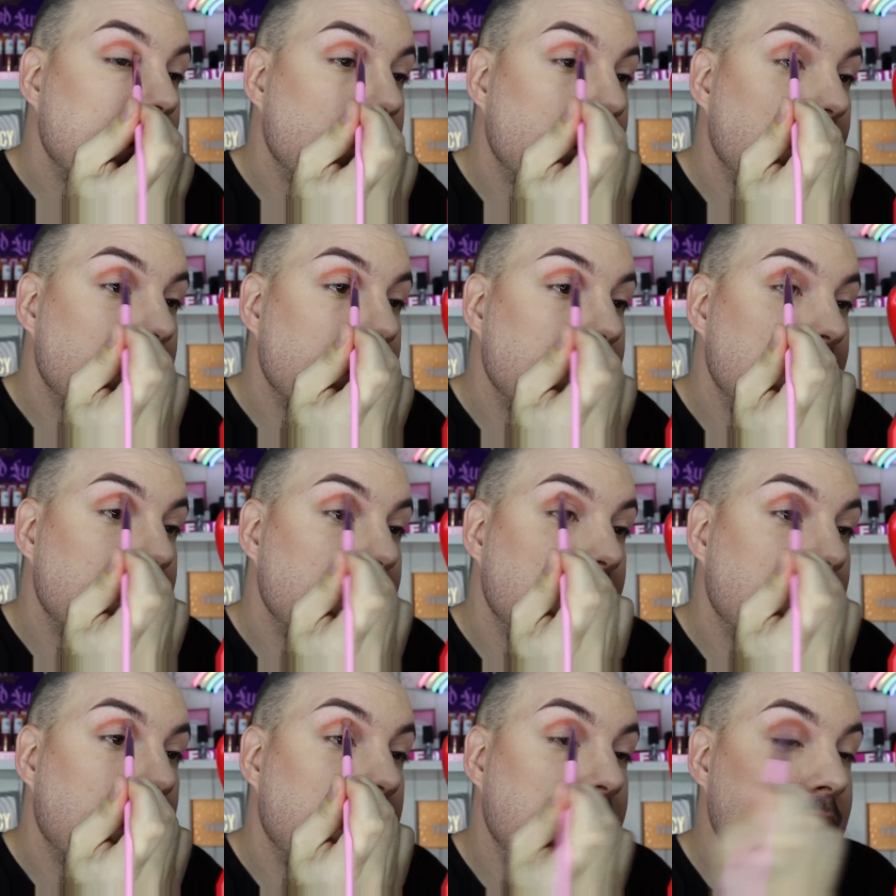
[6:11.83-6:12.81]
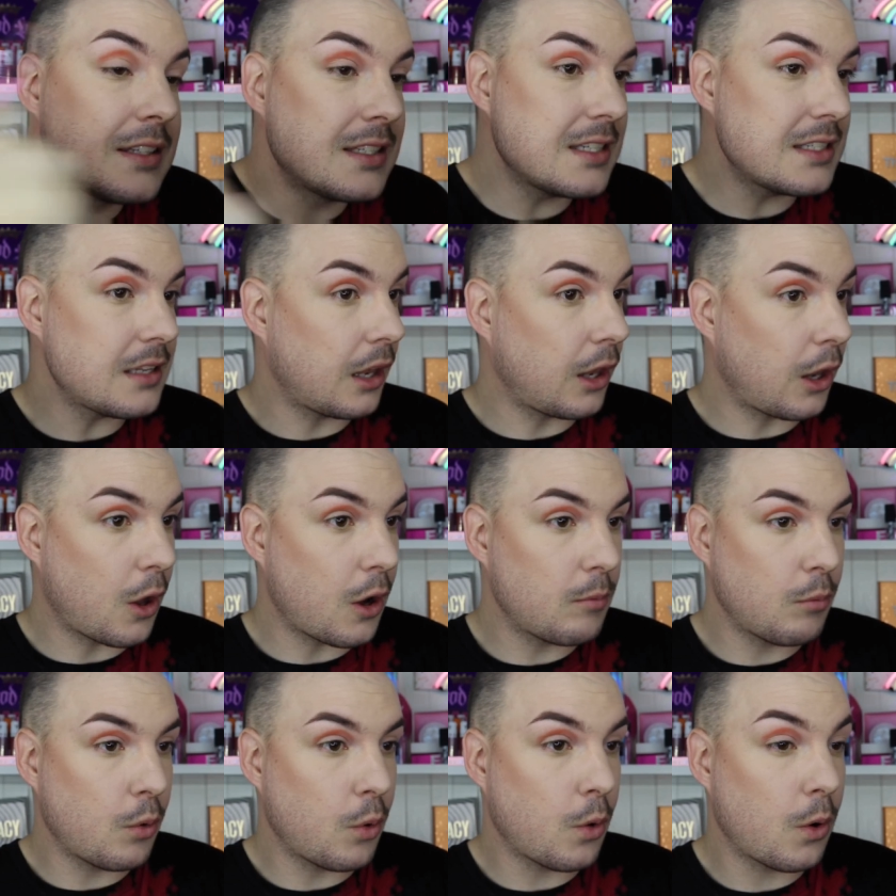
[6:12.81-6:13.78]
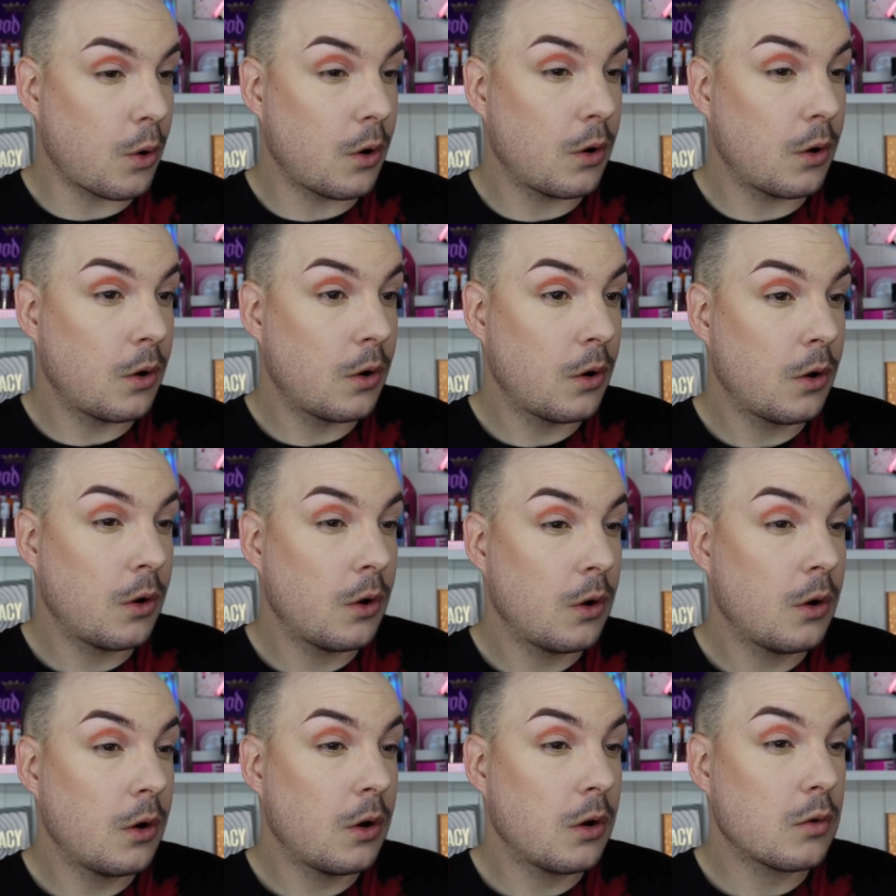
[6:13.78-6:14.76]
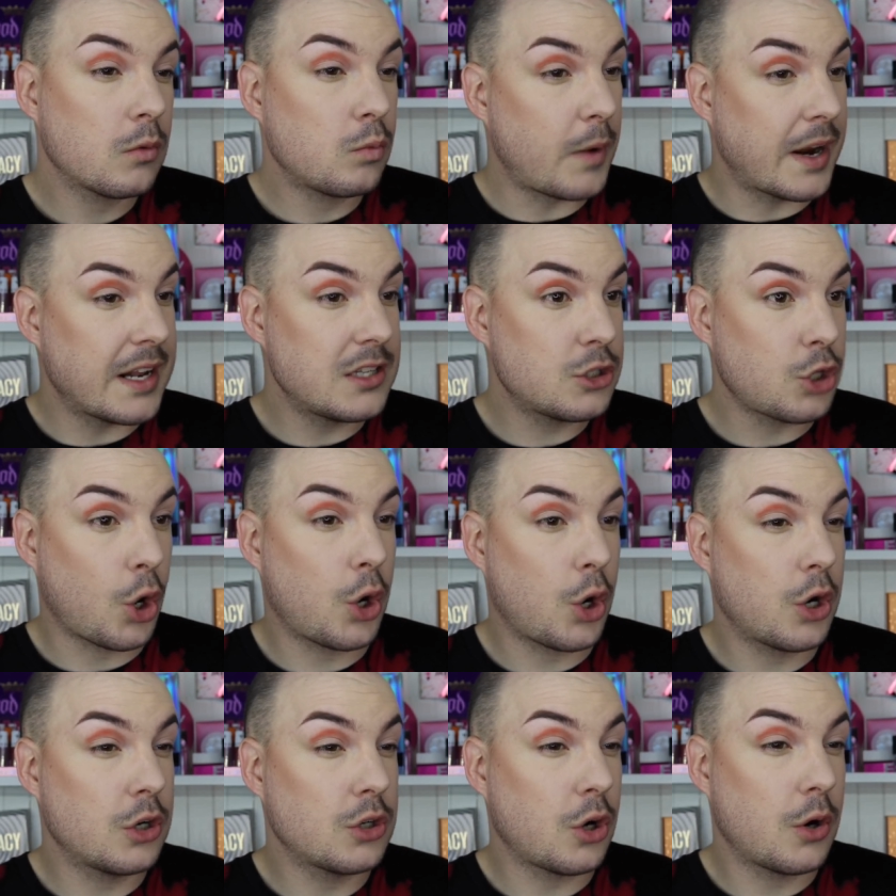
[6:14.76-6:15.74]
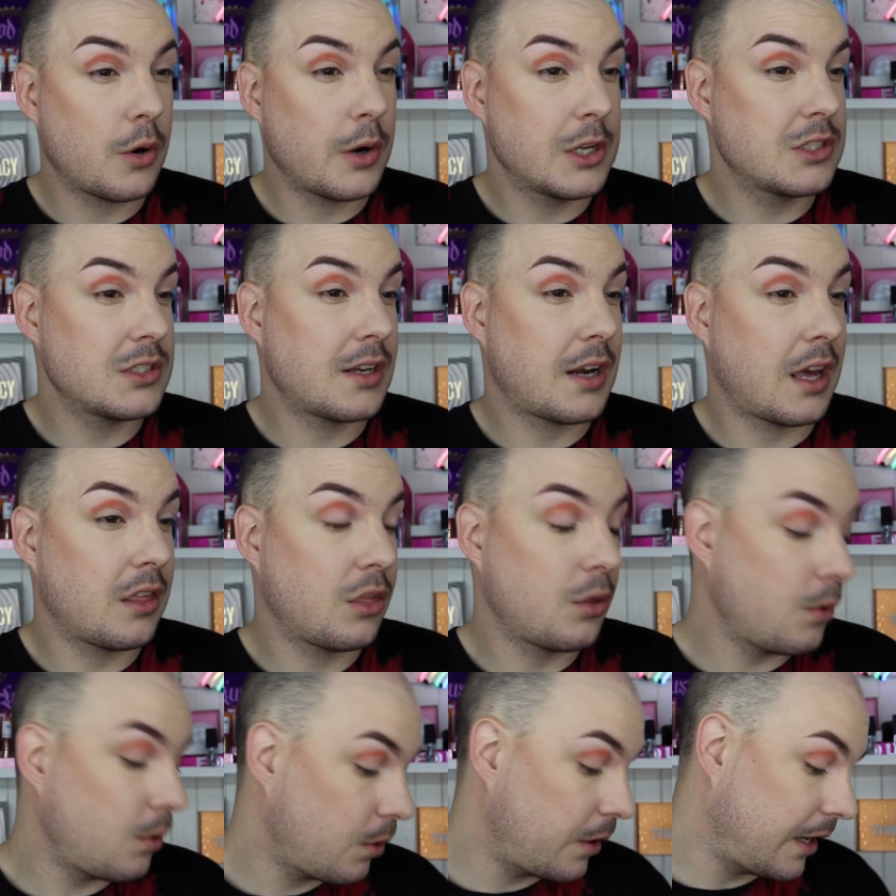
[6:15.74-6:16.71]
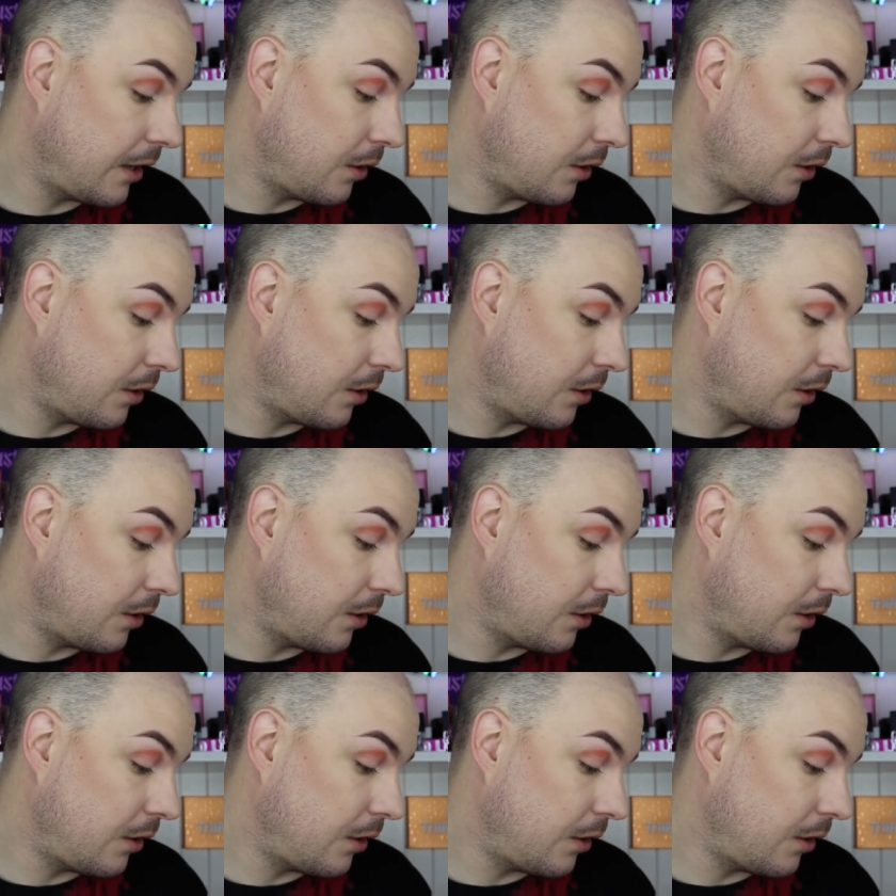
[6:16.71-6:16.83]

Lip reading: what this is like. This is a lot more red toned orange than I thought.